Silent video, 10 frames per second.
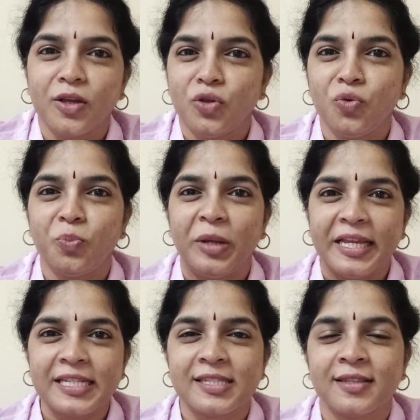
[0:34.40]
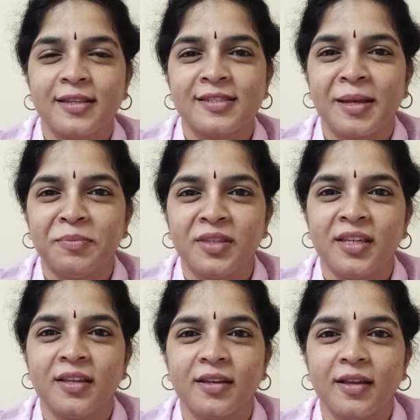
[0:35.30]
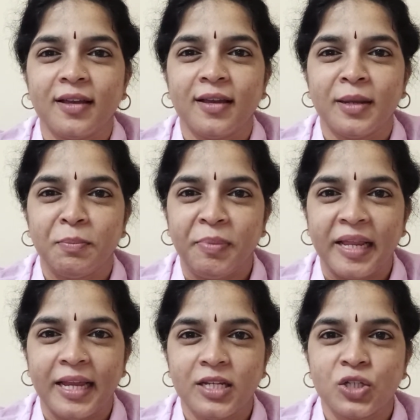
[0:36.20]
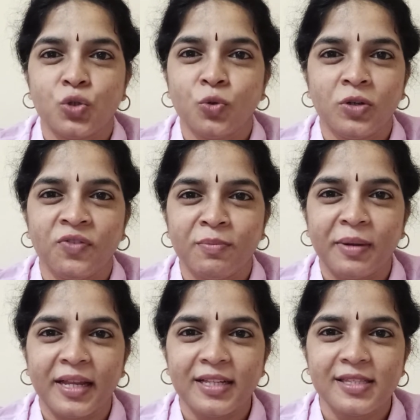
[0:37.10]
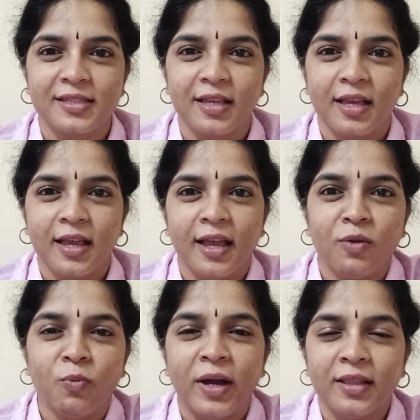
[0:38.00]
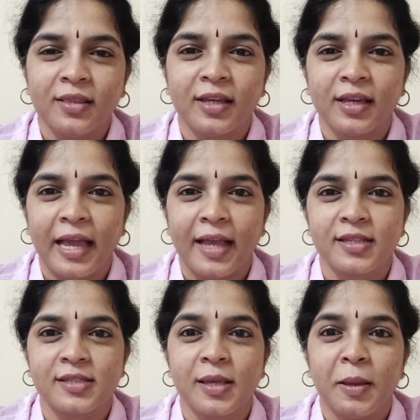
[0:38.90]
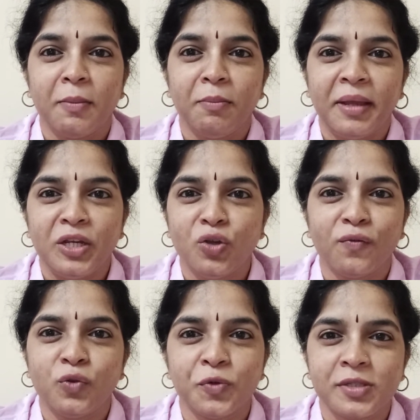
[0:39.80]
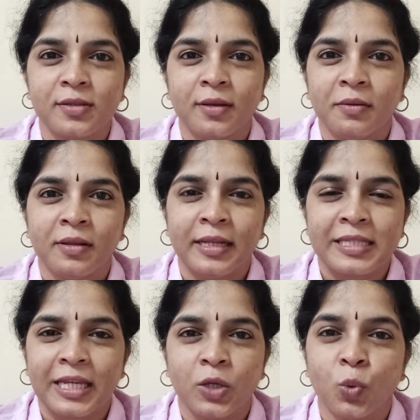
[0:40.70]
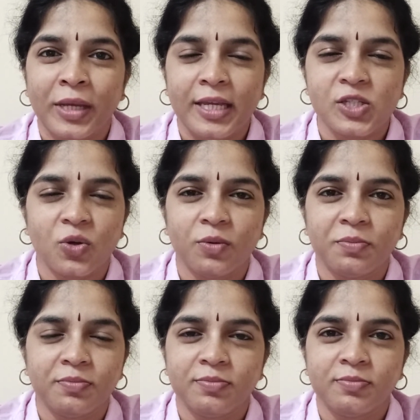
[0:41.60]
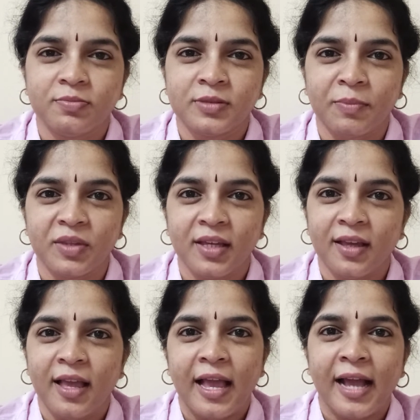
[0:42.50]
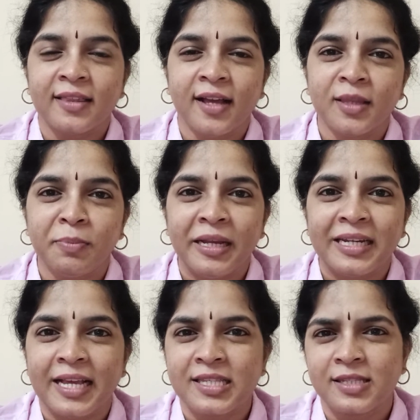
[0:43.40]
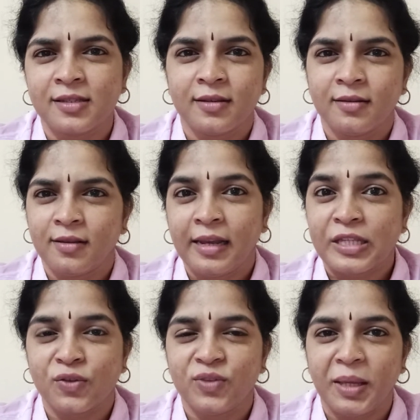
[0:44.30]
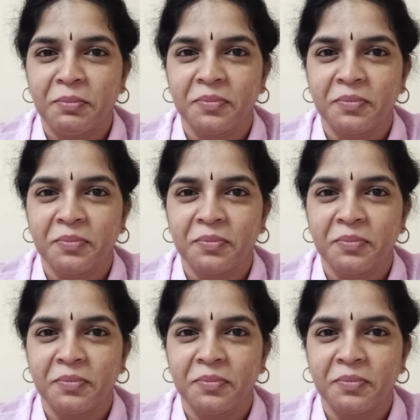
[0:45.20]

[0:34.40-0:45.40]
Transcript: you place something in a plate, two different plates, and one thing has many of those, let's say cookies or something, and the other plate has less of them,